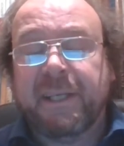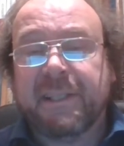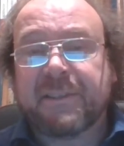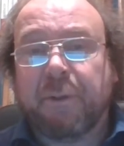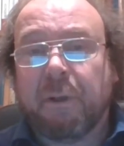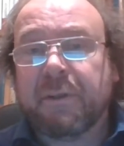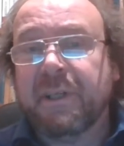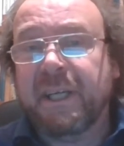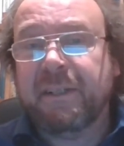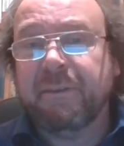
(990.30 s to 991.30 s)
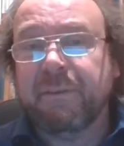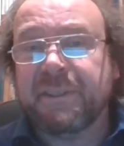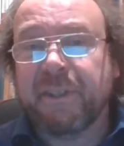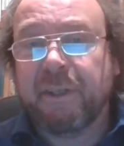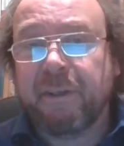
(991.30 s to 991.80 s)
It's called hidden
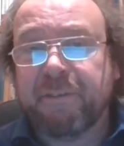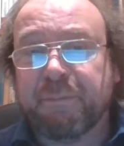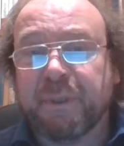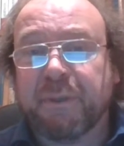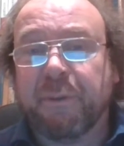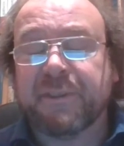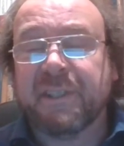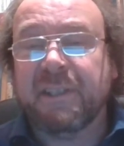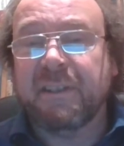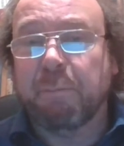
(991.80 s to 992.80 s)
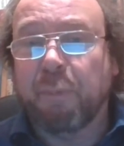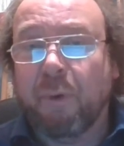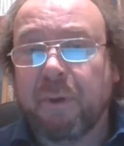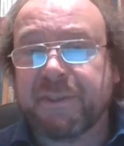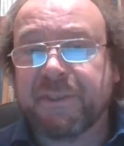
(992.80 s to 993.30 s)
reserves because in the
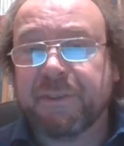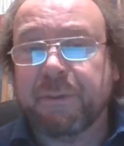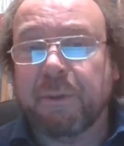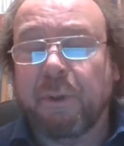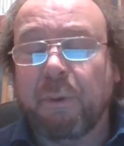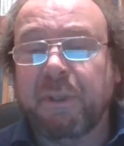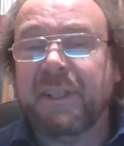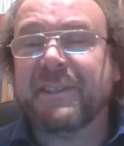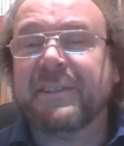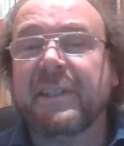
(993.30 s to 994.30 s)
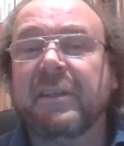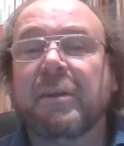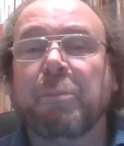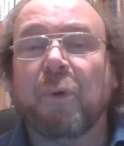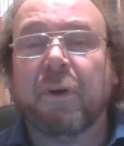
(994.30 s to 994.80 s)
books you only see the
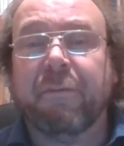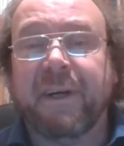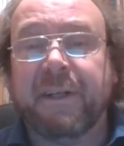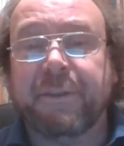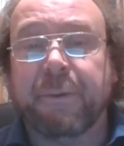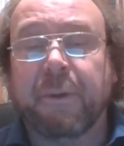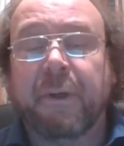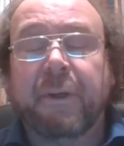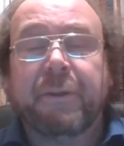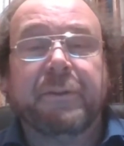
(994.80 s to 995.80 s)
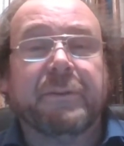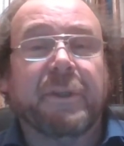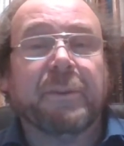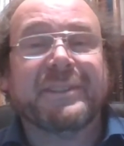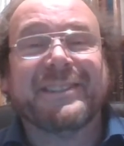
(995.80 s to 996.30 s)
book value. You
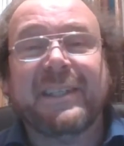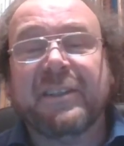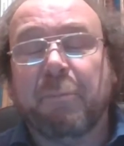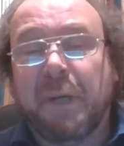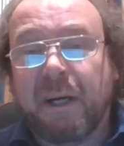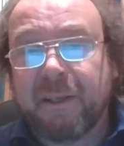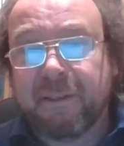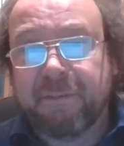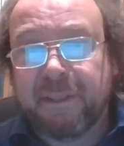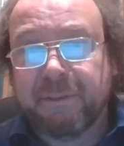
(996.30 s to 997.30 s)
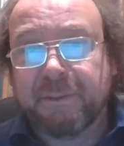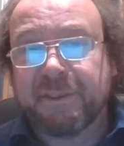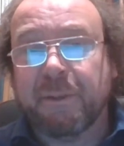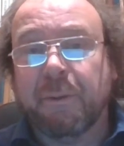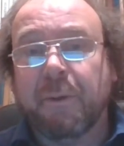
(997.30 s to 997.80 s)
don't see the market value.
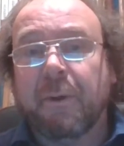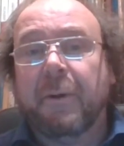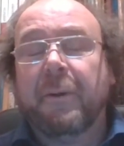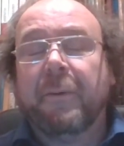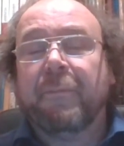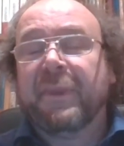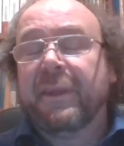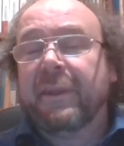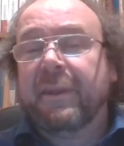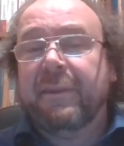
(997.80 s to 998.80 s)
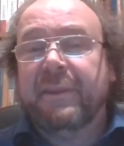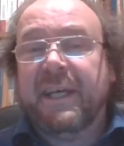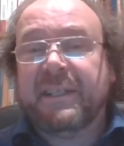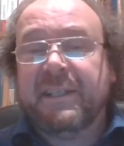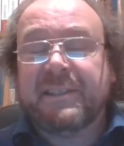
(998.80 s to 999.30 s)
So
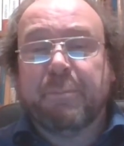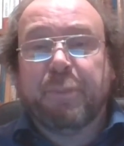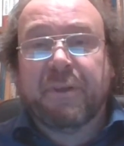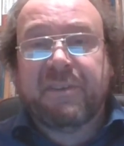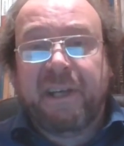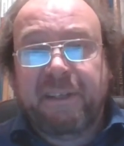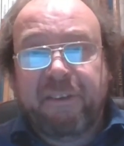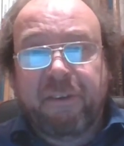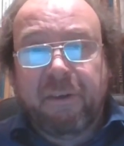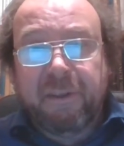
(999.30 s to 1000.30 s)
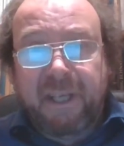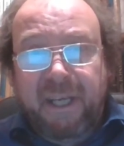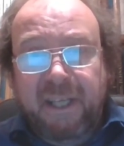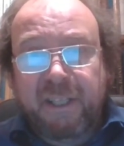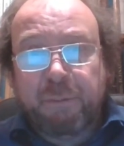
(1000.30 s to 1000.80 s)
that is a potential
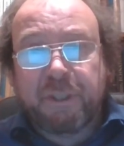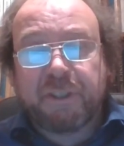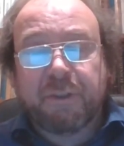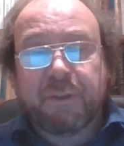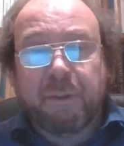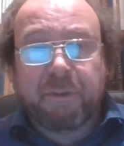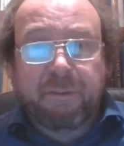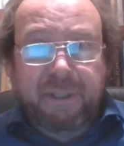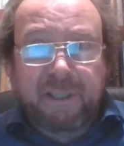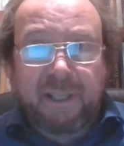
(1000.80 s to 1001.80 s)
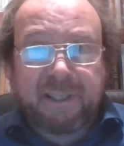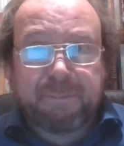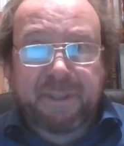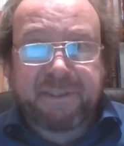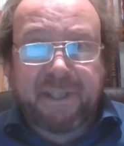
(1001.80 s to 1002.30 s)
gain which you could realize
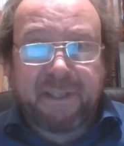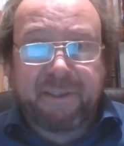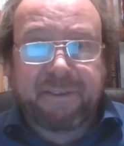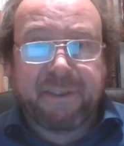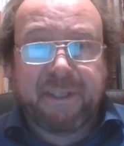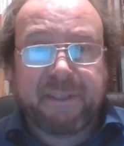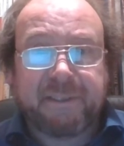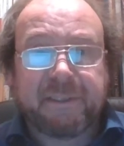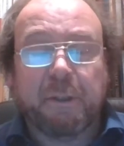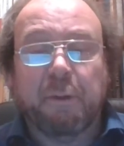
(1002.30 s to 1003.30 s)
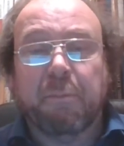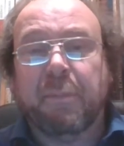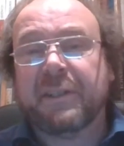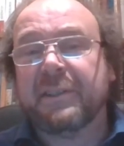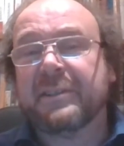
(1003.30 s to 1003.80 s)
by selling things,
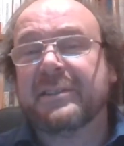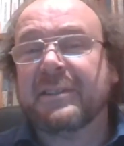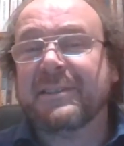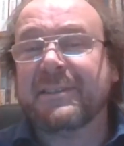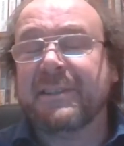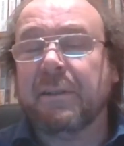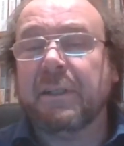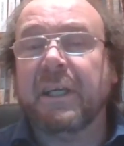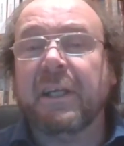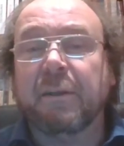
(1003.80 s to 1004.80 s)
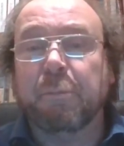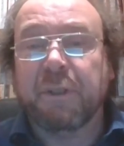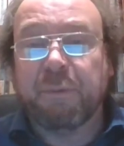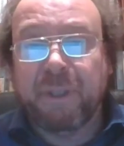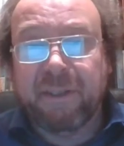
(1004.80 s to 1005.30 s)
but it's still hidden
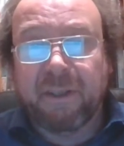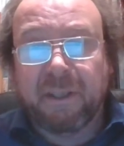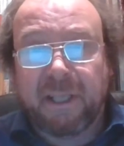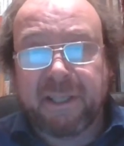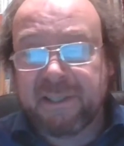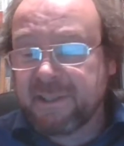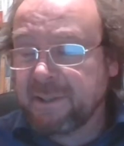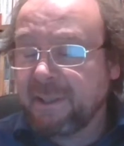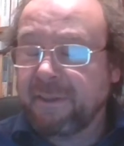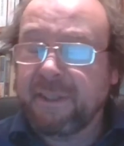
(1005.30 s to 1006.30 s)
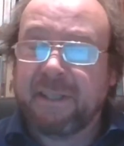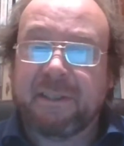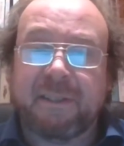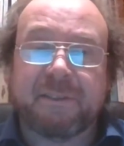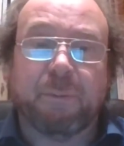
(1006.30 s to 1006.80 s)
between the lines, and that
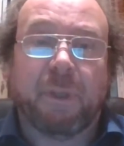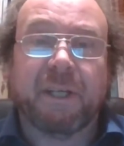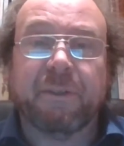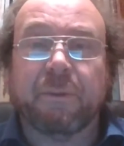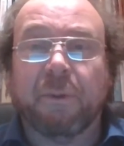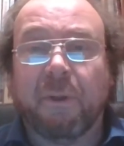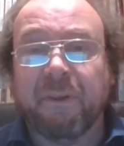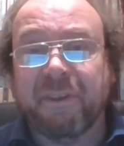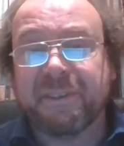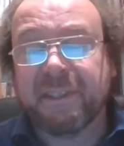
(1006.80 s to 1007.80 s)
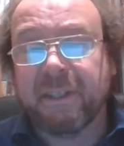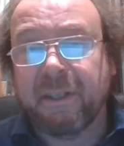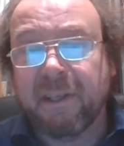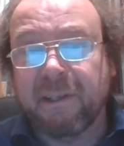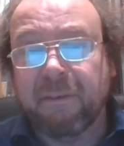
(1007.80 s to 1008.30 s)
is why you call this a
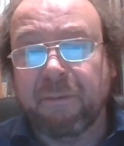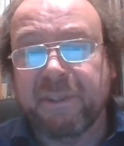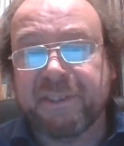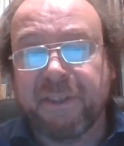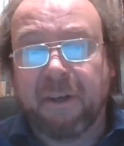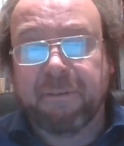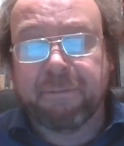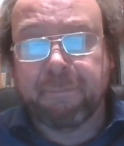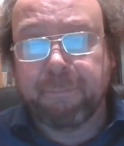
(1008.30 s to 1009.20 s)
hidden reserve.